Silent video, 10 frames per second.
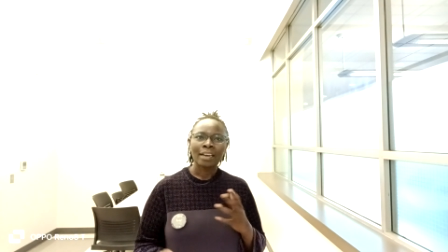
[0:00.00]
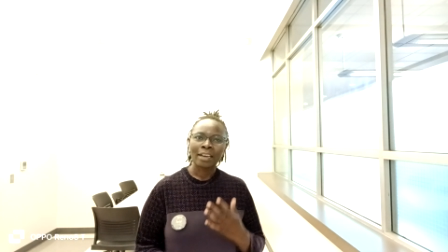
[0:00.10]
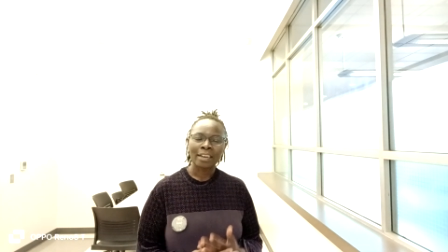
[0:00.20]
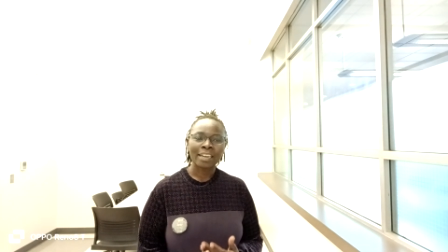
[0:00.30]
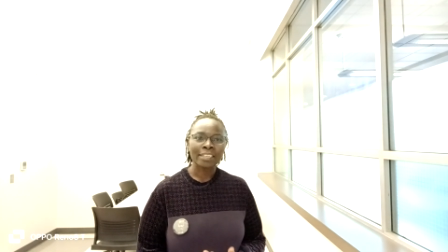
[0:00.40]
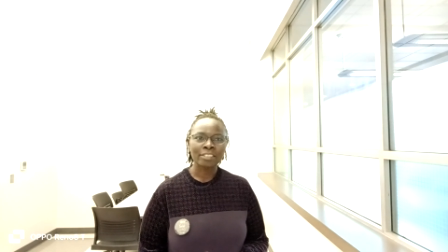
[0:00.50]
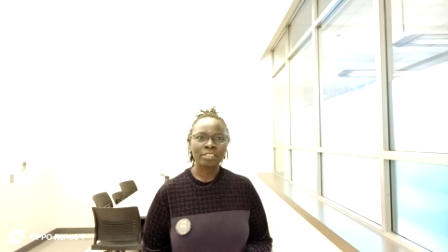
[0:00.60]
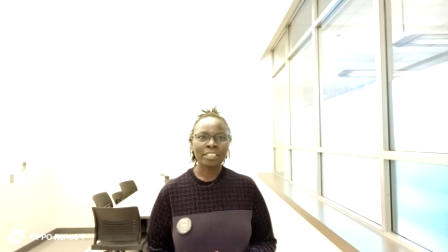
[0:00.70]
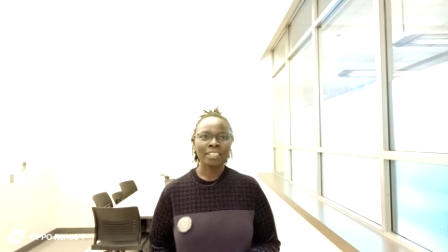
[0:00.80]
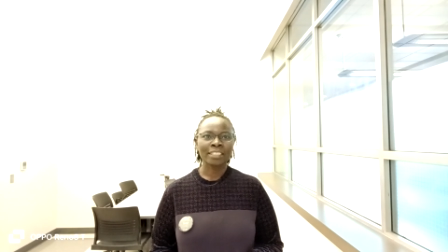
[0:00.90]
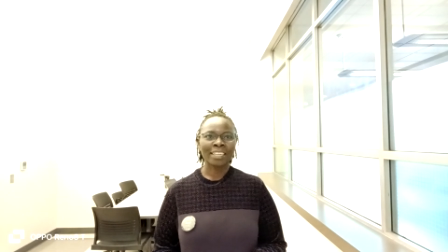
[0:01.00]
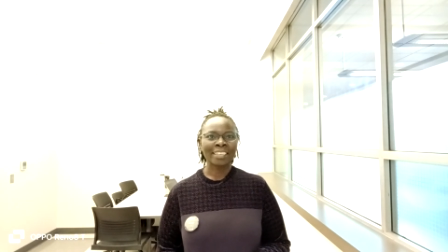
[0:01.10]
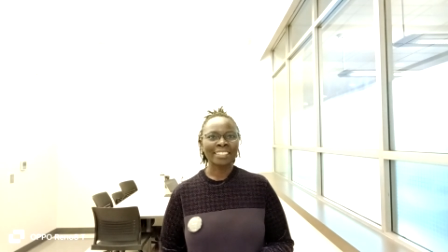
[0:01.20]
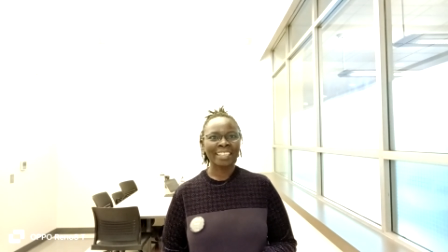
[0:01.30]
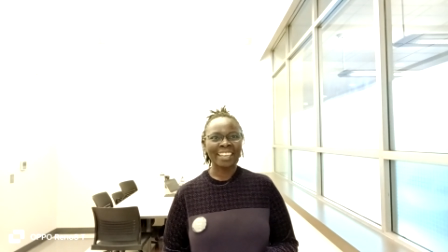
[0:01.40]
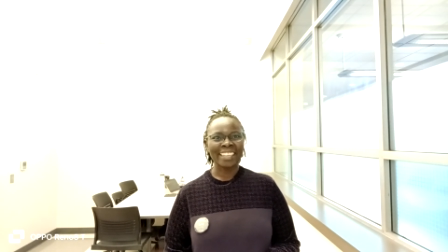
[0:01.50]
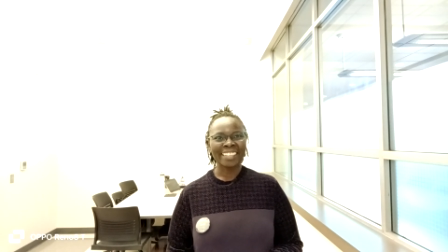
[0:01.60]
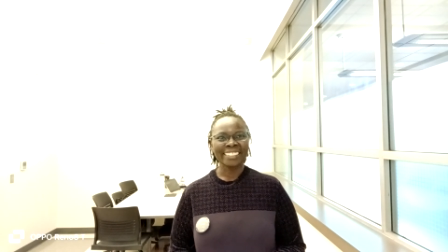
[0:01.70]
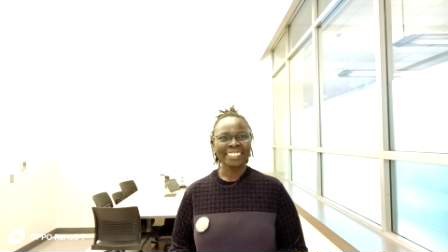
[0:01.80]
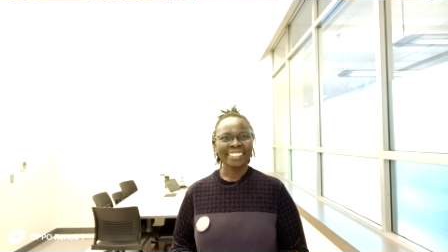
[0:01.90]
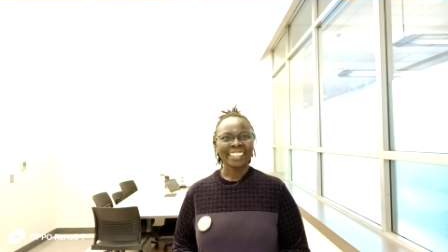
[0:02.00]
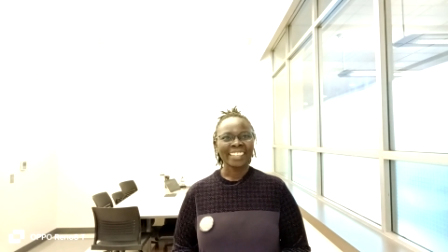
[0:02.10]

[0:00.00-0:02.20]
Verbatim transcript: uh, country, that is Kenya.